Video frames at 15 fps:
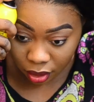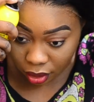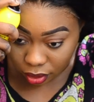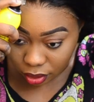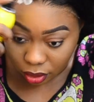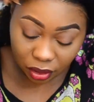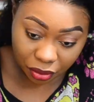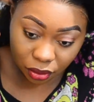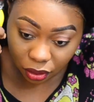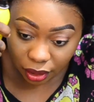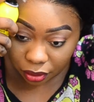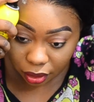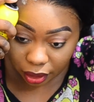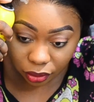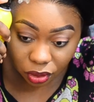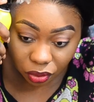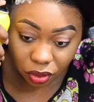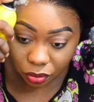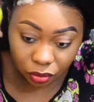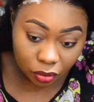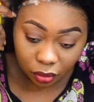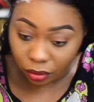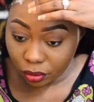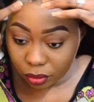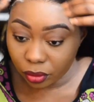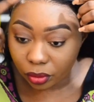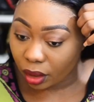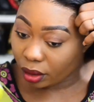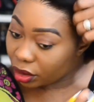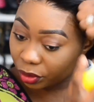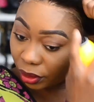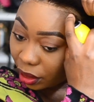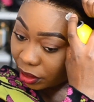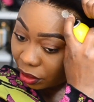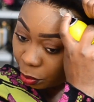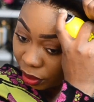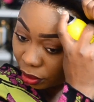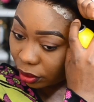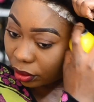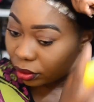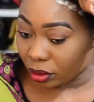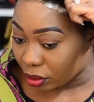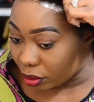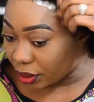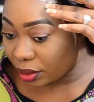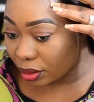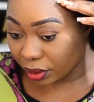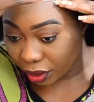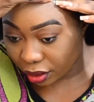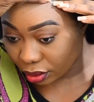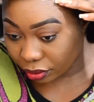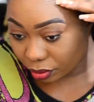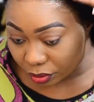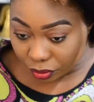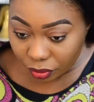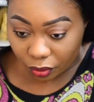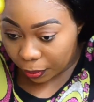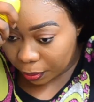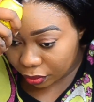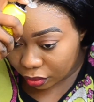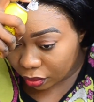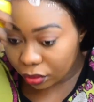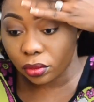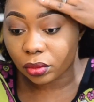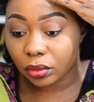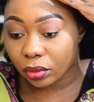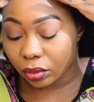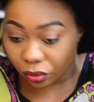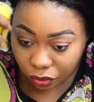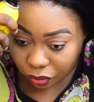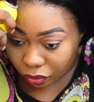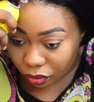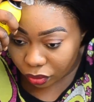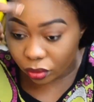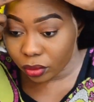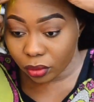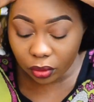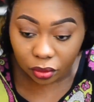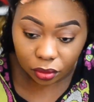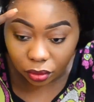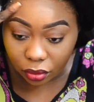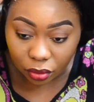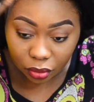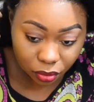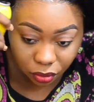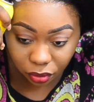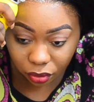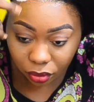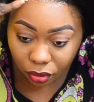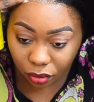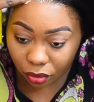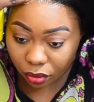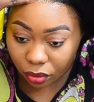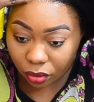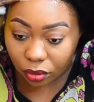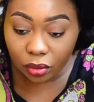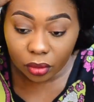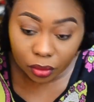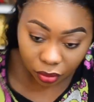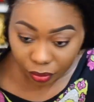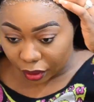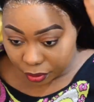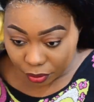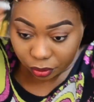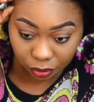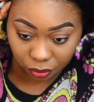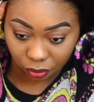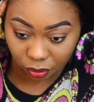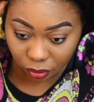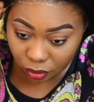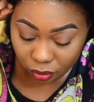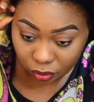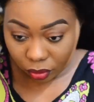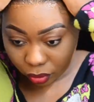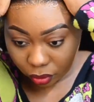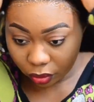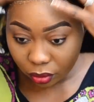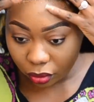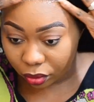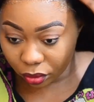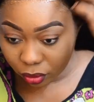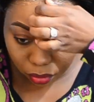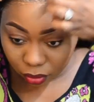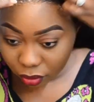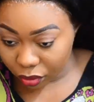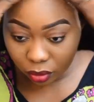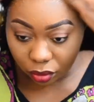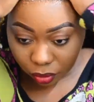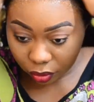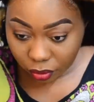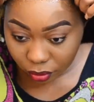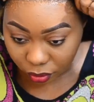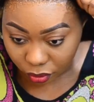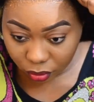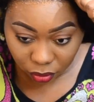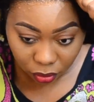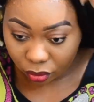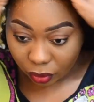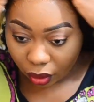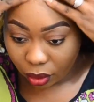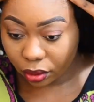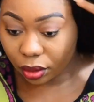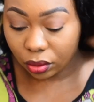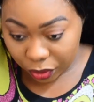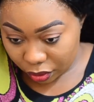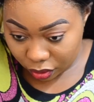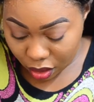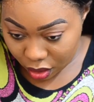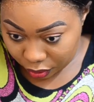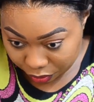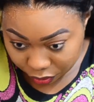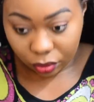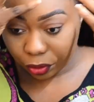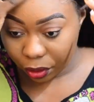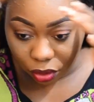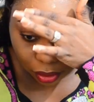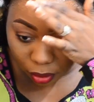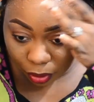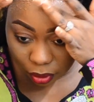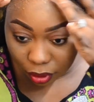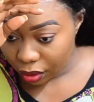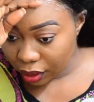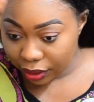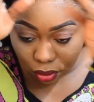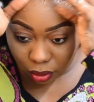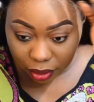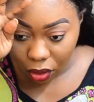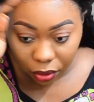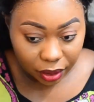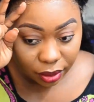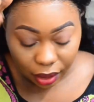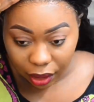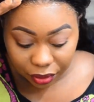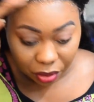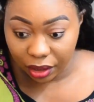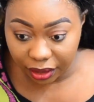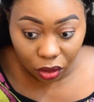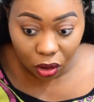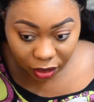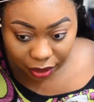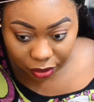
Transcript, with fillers: So this is pretty much self-explanatory. I'm going in with my Ebin um, original adhesive. I think this is the original one not the sensitive sorry a male came in and i'm just gonna put it all